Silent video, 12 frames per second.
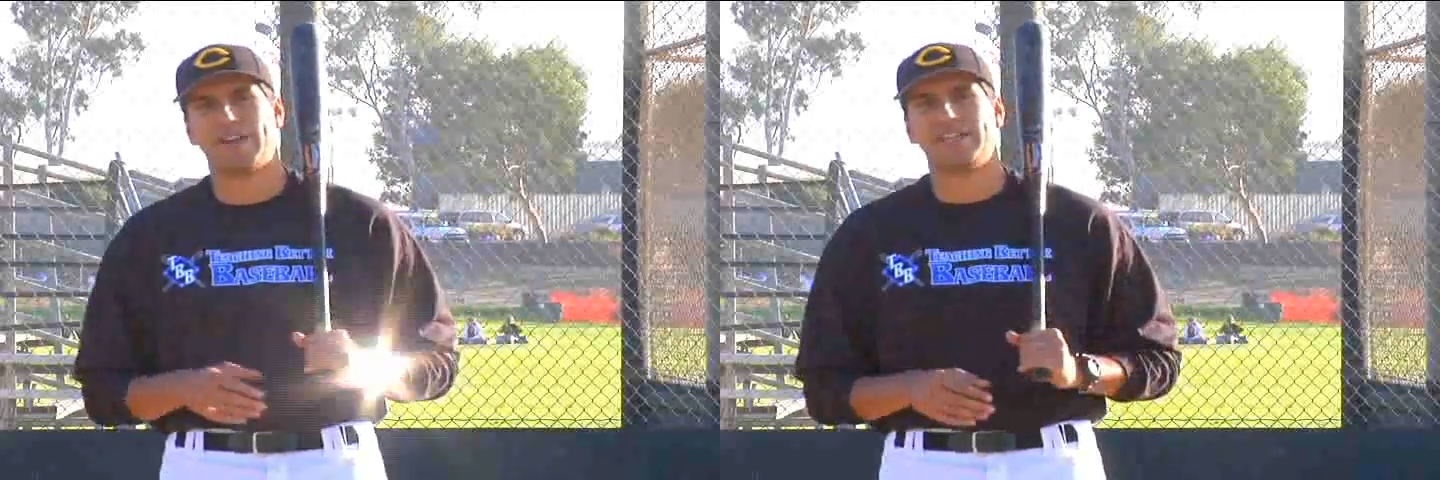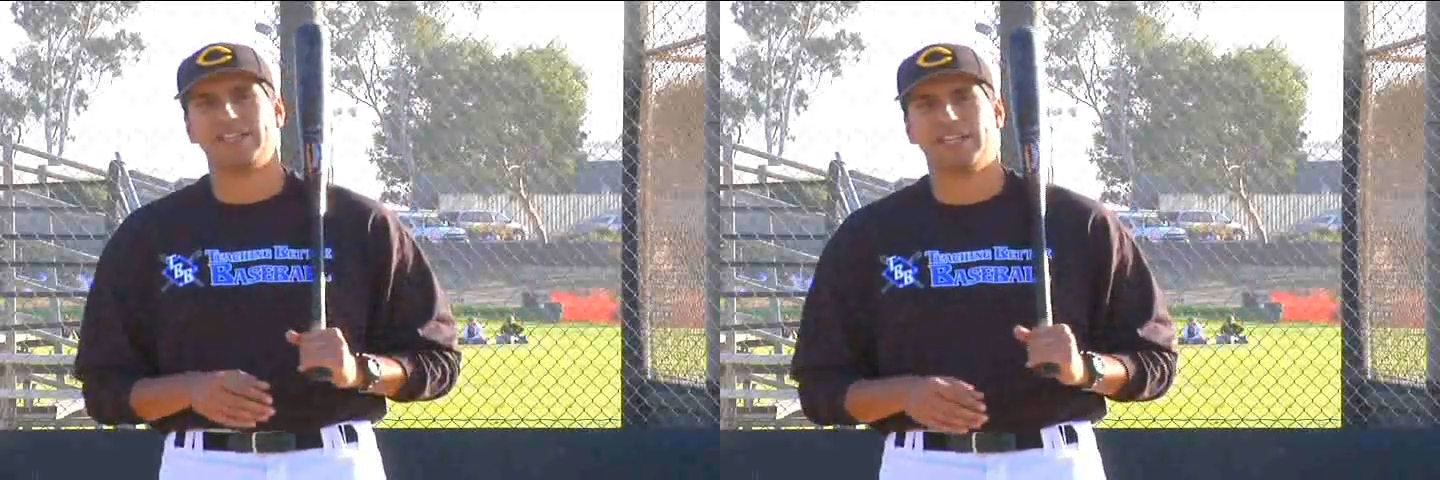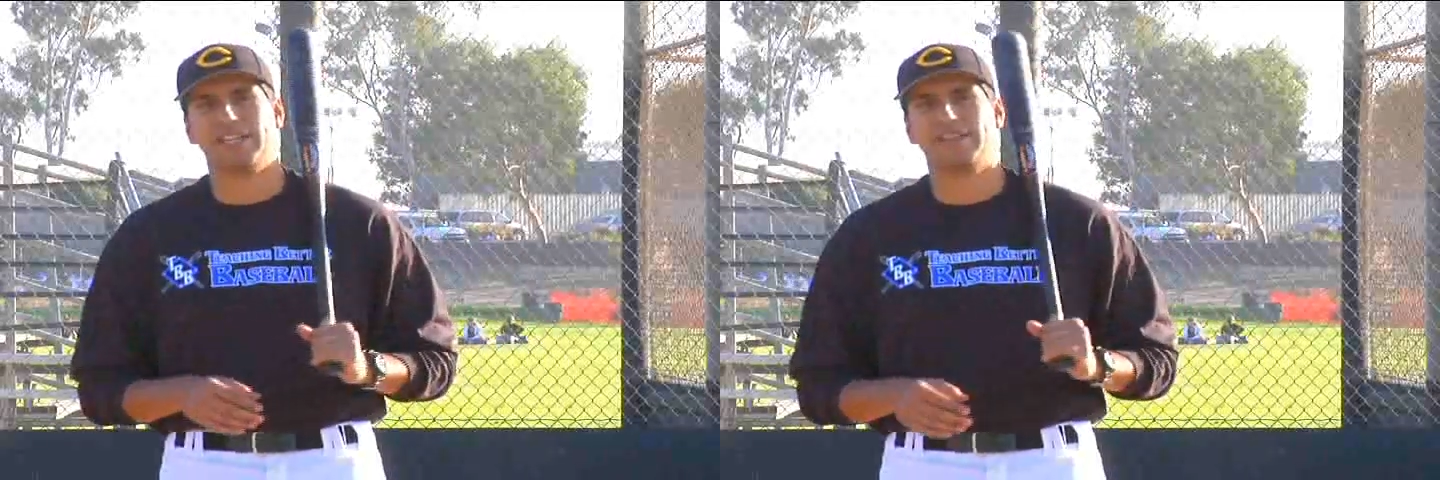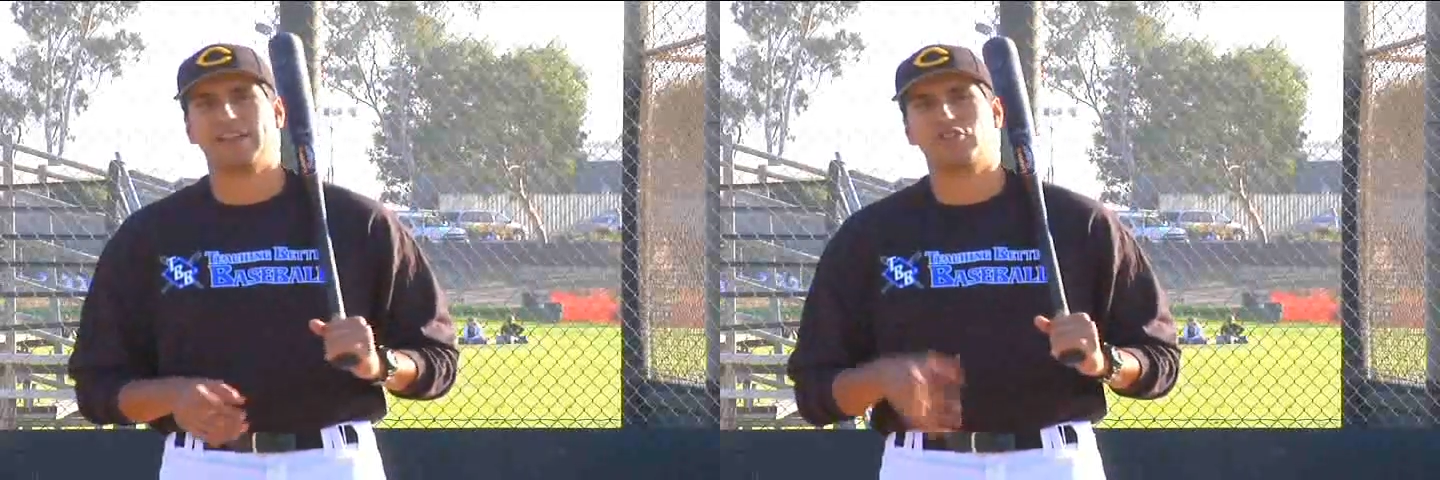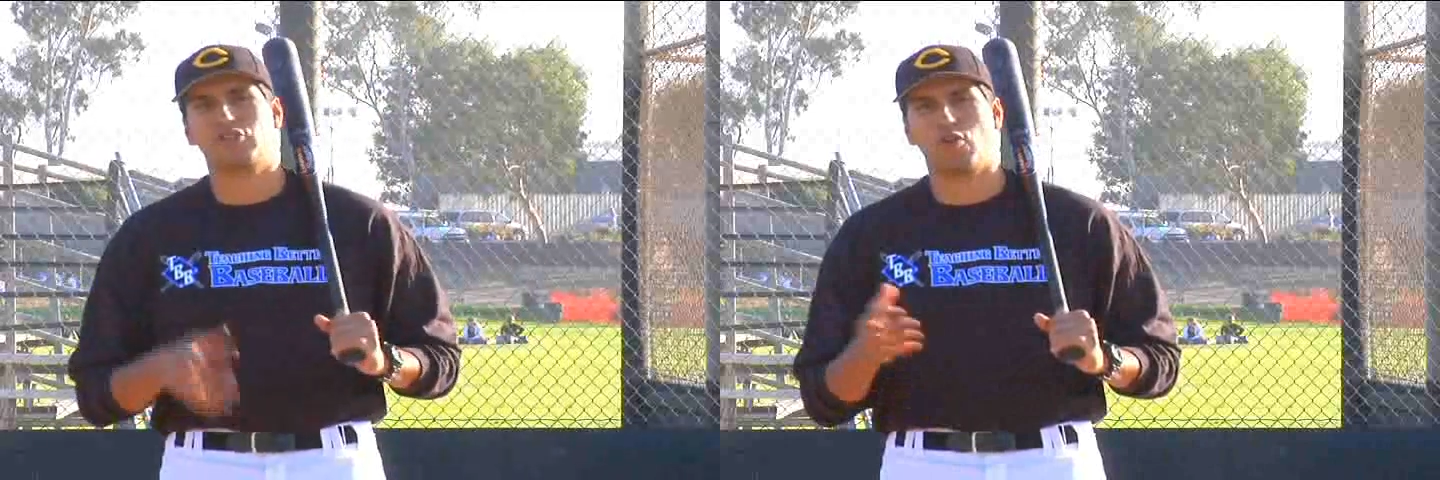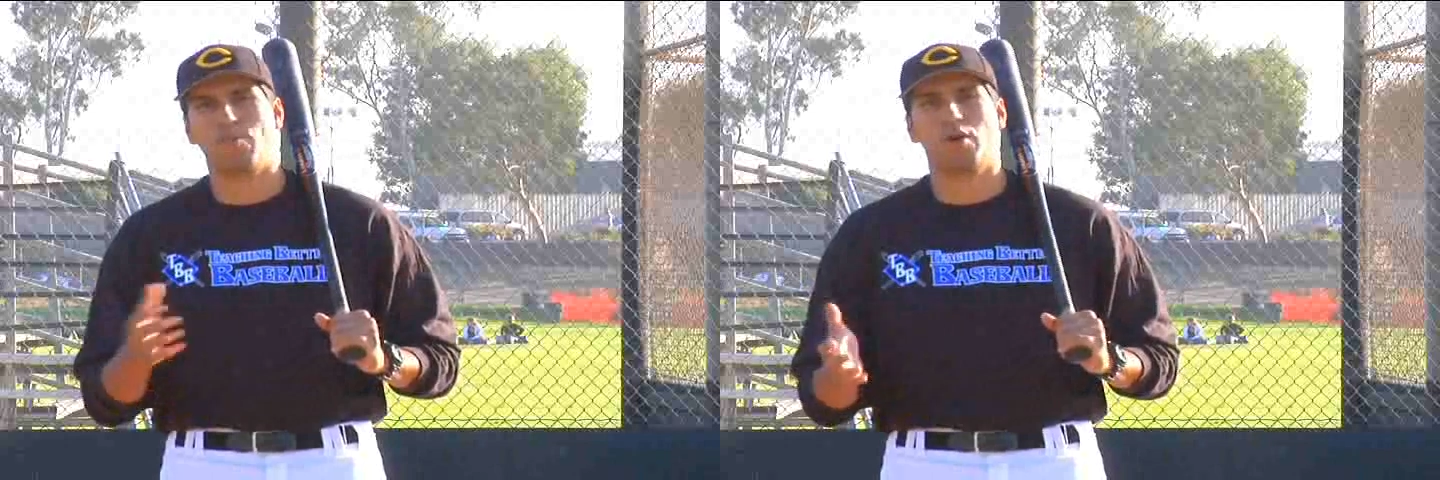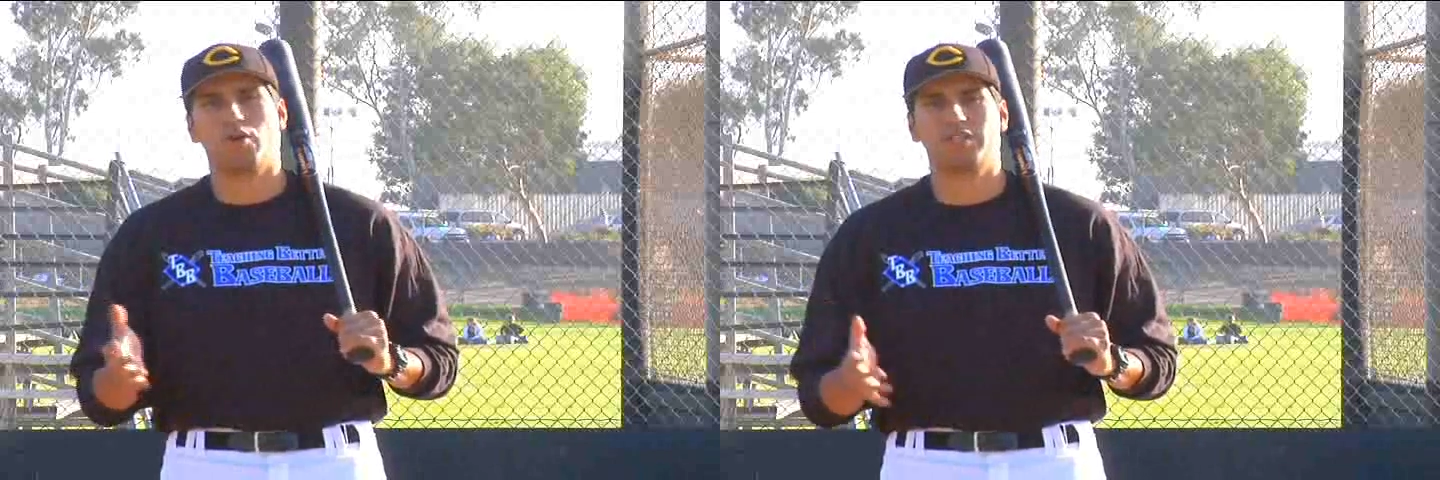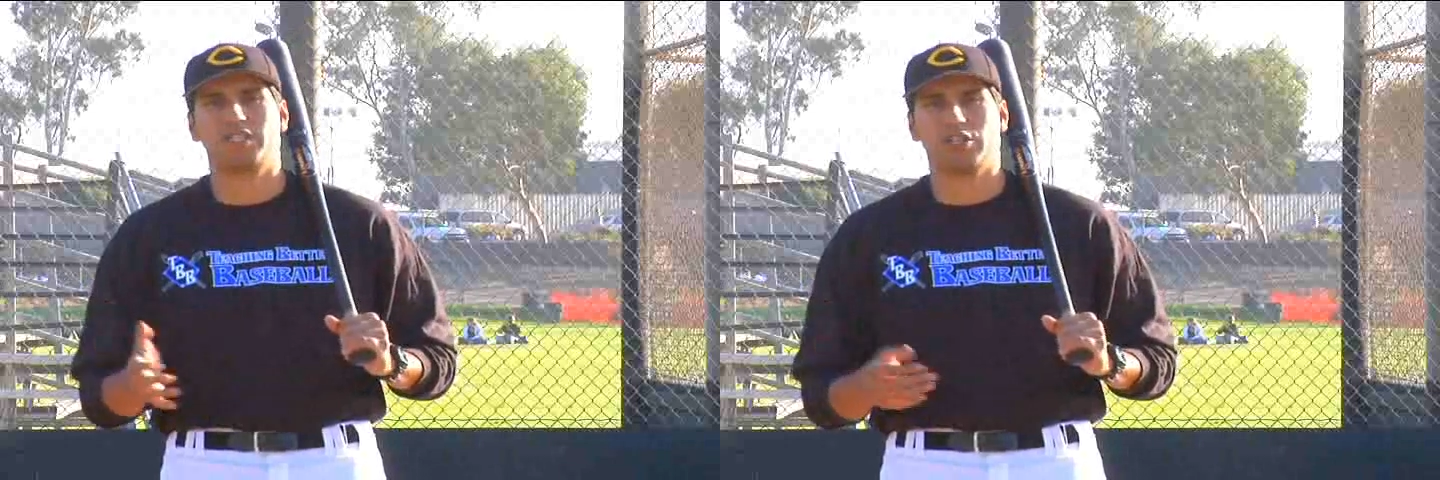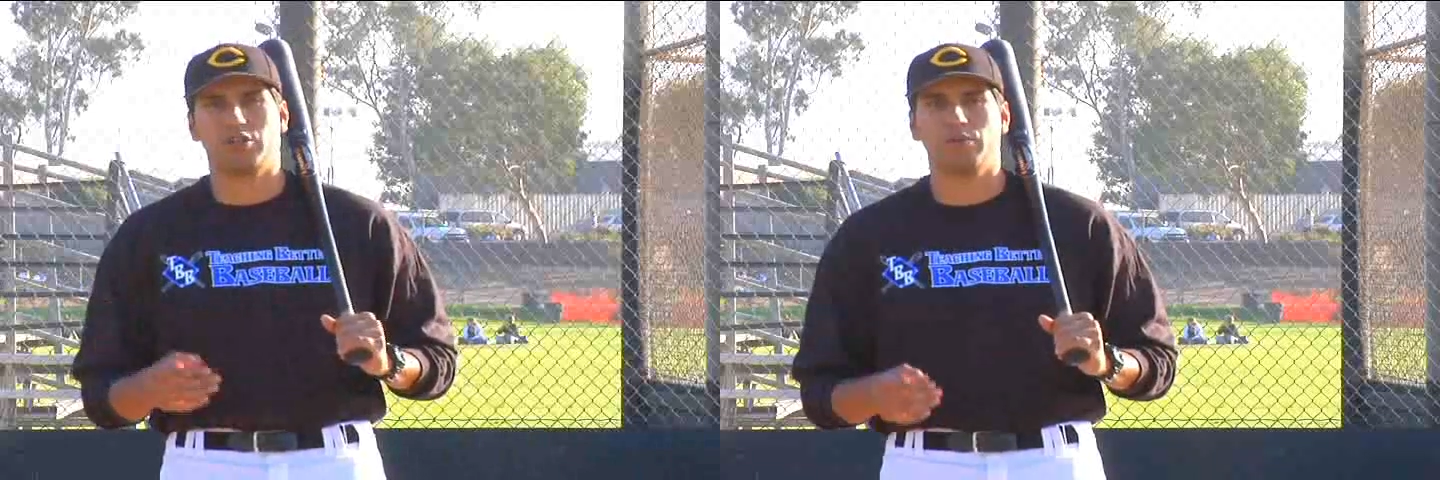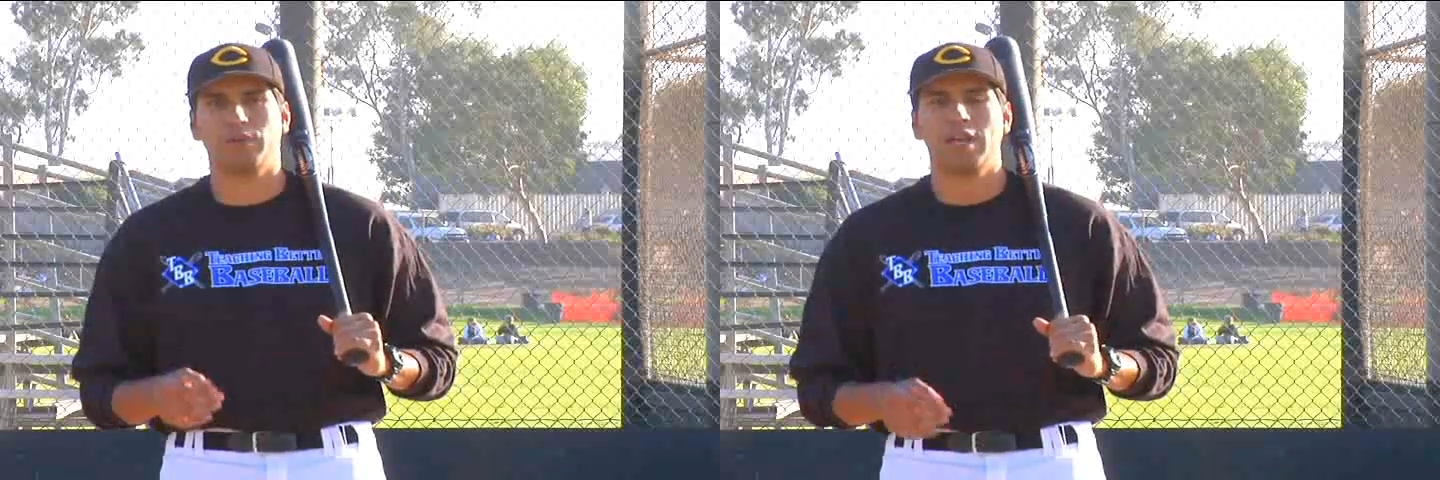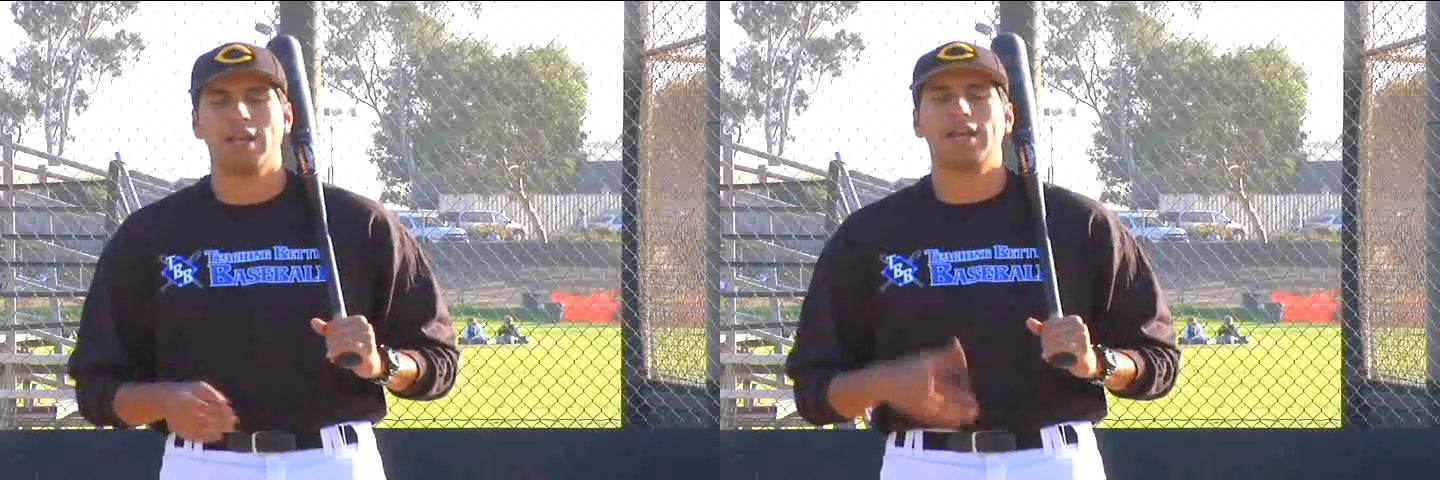ideas, and I'll show them both to you.